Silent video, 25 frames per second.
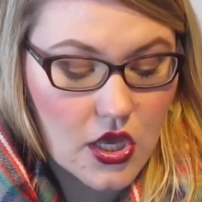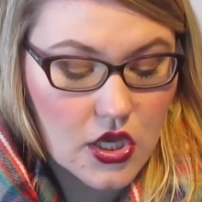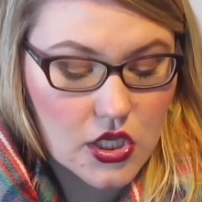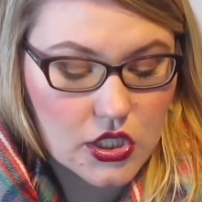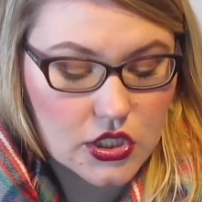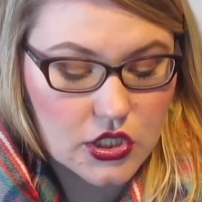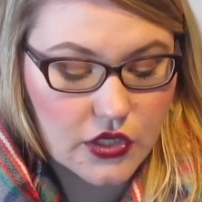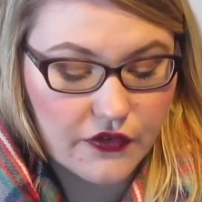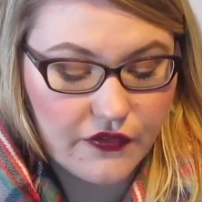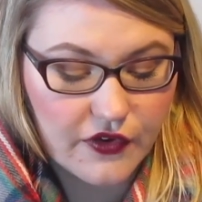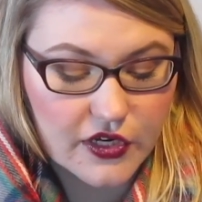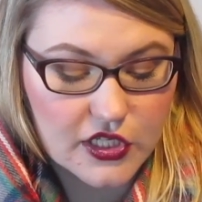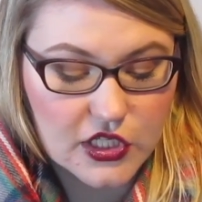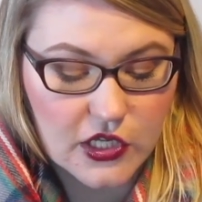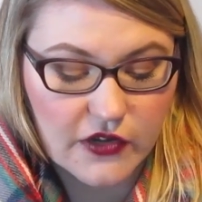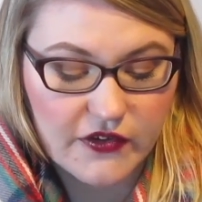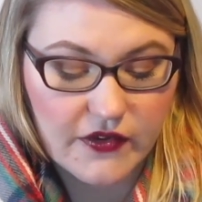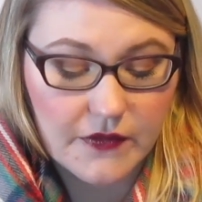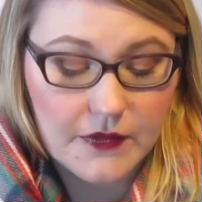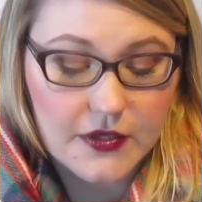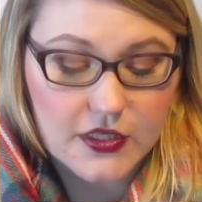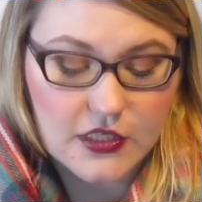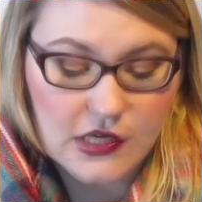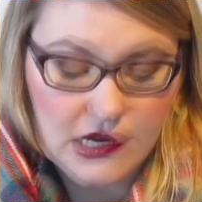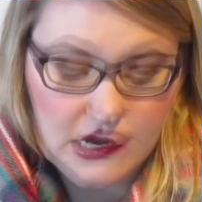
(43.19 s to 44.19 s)
So first off,
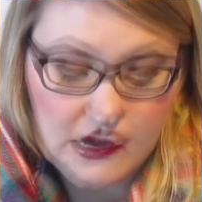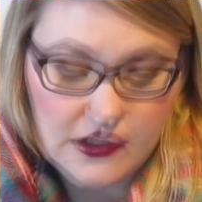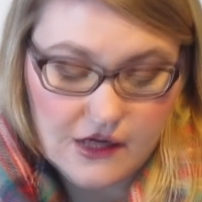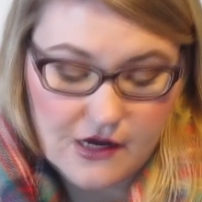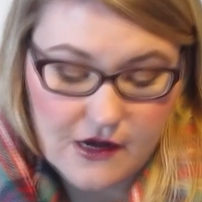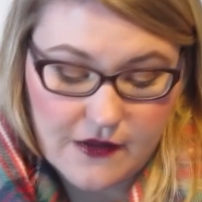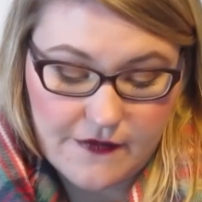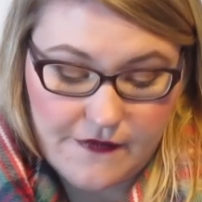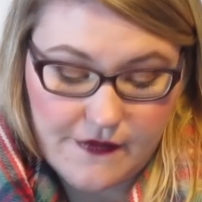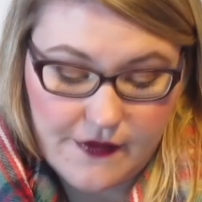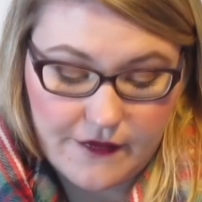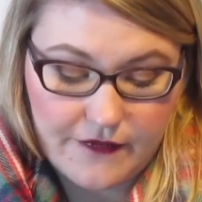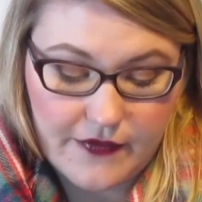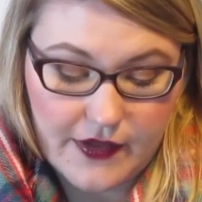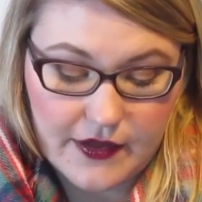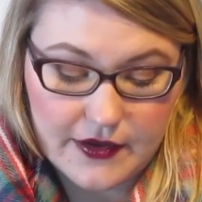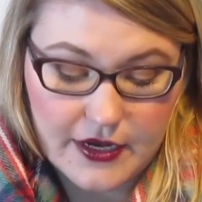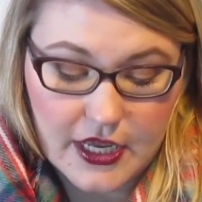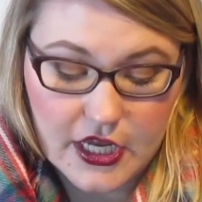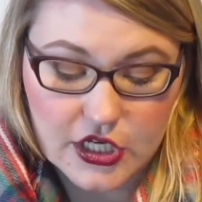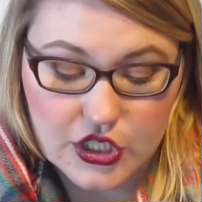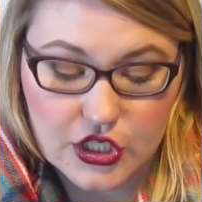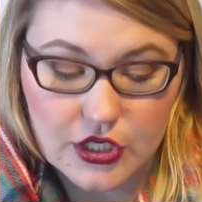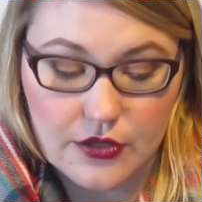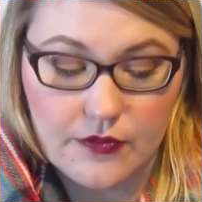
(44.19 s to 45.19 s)
I'm going to start off with
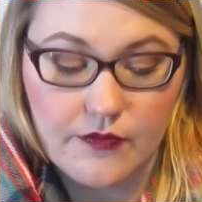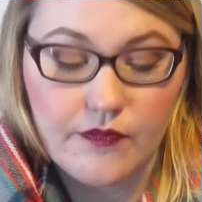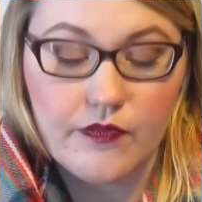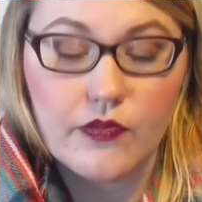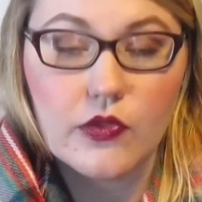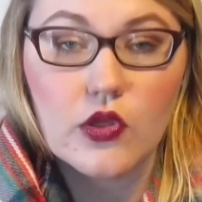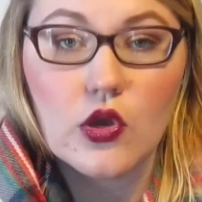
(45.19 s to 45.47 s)
foundation.